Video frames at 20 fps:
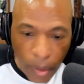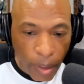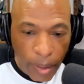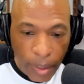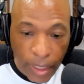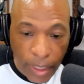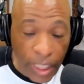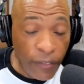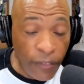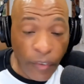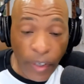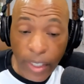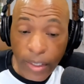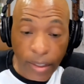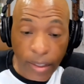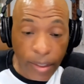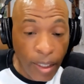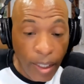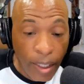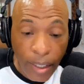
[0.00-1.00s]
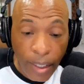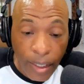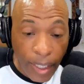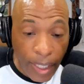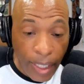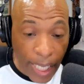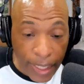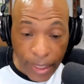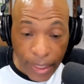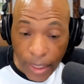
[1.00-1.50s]
Defense,
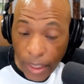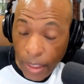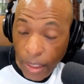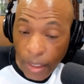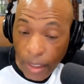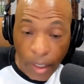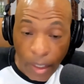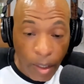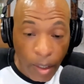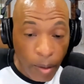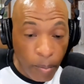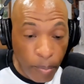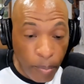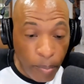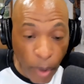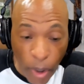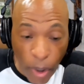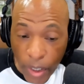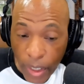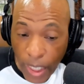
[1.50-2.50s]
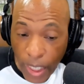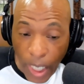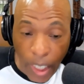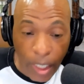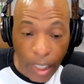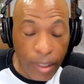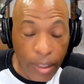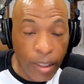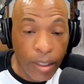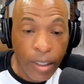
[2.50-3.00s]
Latti,
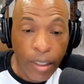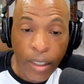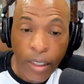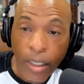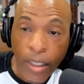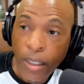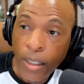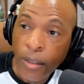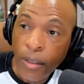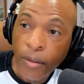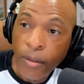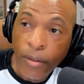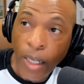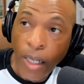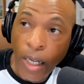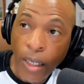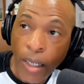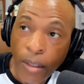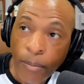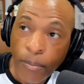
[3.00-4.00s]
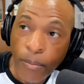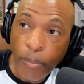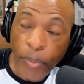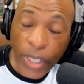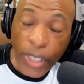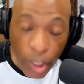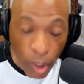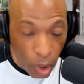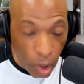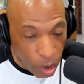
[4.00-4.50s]
Bernard,
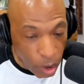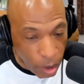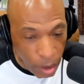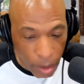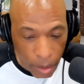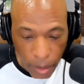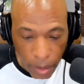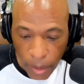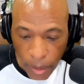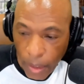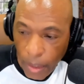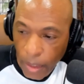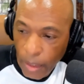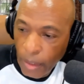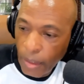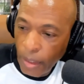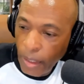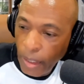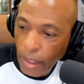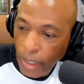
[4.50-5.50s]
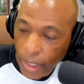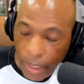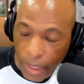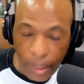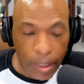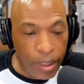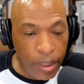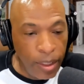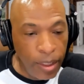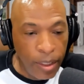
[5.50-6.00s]
Pinnock,
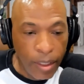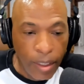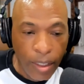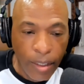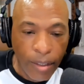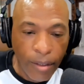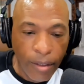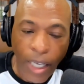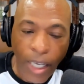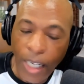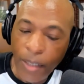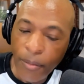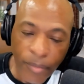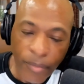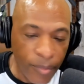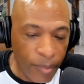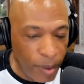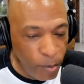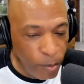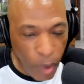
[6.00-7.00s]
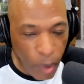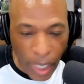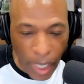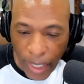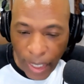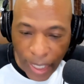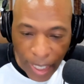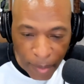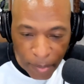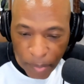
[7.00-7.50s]
Lee, and the boy
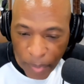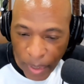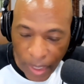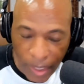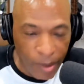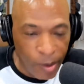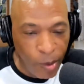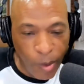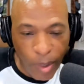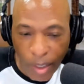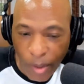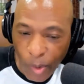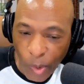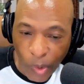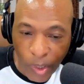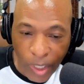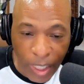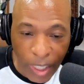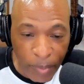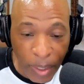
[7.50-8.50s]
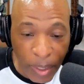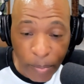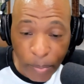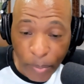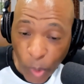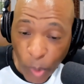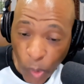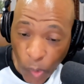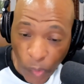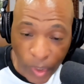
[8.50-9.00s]
Lembe, who keep
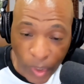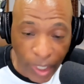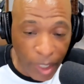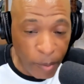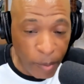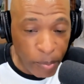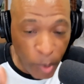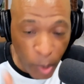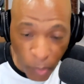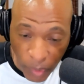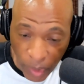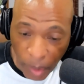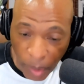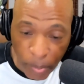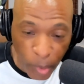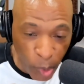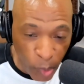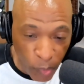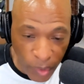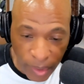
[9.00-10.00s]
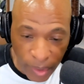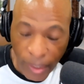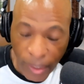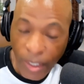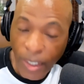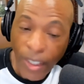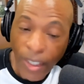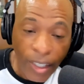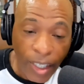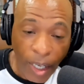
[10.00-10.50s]
improving.
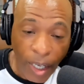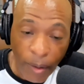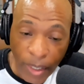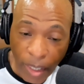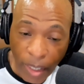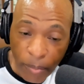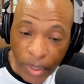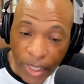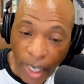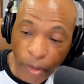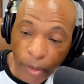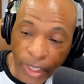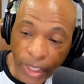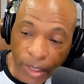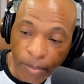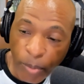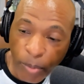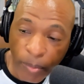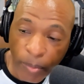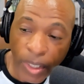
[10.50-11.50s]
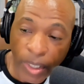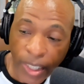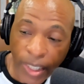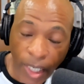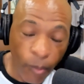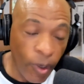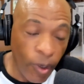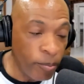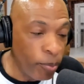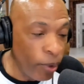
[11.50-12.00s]
Lembe, you reached Premier League
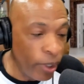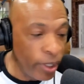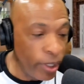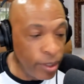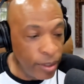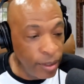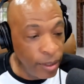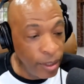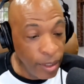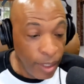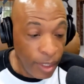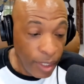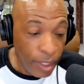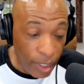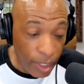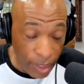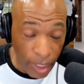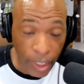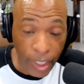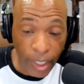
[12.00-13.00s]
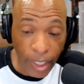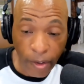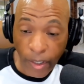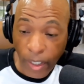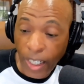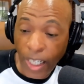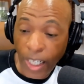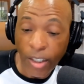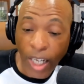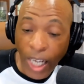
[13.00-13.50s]
at one point in your career.
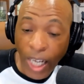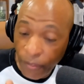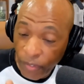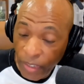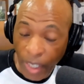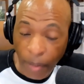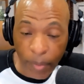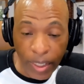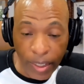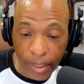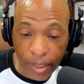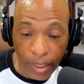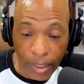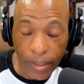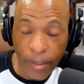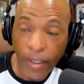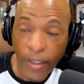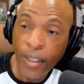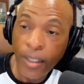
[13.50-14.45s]
You have the ability.